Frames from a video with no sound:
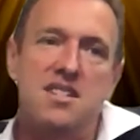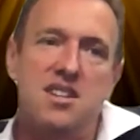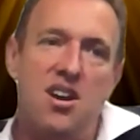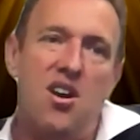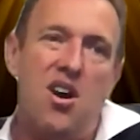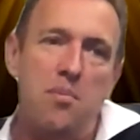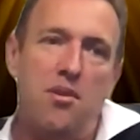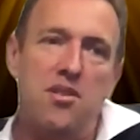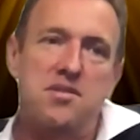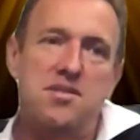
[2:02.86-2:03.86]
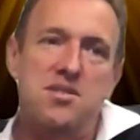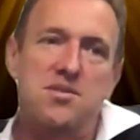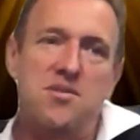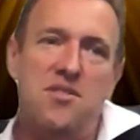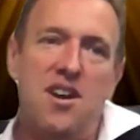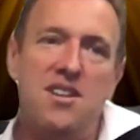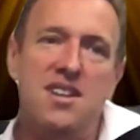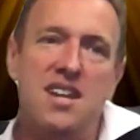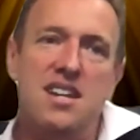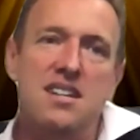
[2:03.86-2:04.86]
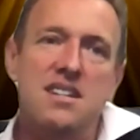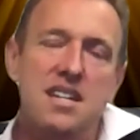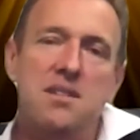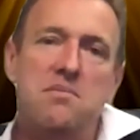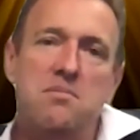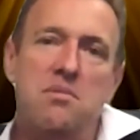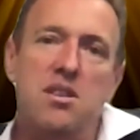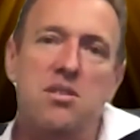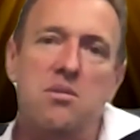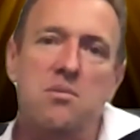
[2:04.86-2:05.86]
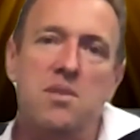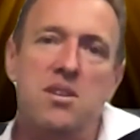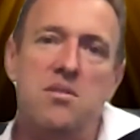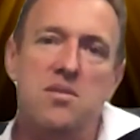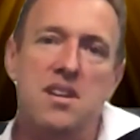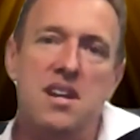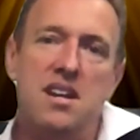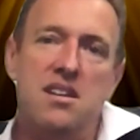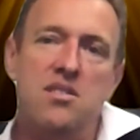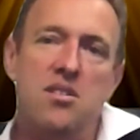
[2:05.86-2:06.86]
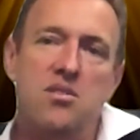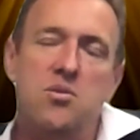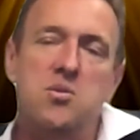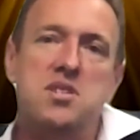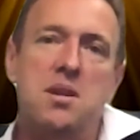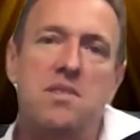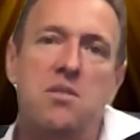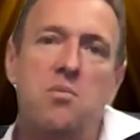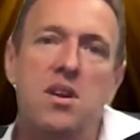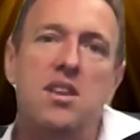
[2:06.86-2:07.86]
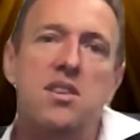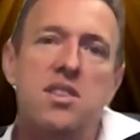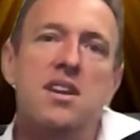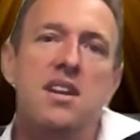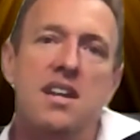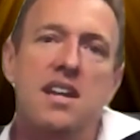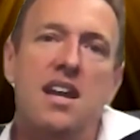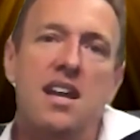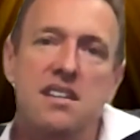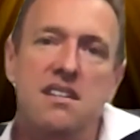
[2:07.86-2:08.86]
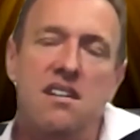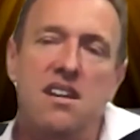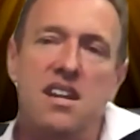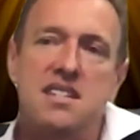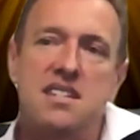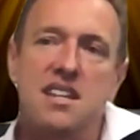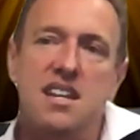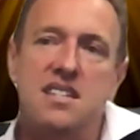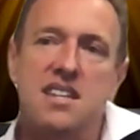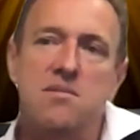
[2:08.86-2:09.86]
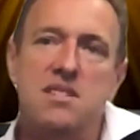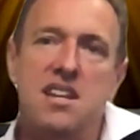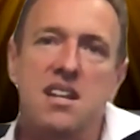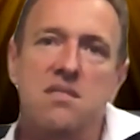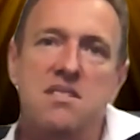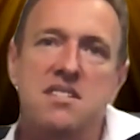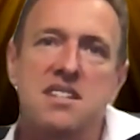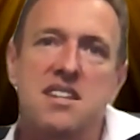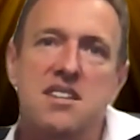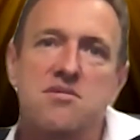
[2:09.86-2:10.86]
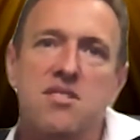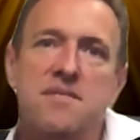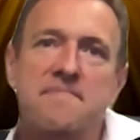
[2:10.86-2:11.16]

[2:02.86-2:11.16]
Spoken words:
a hypothesis or an idea, we thought we could do something with. And I guess, as they would say, the rest is history.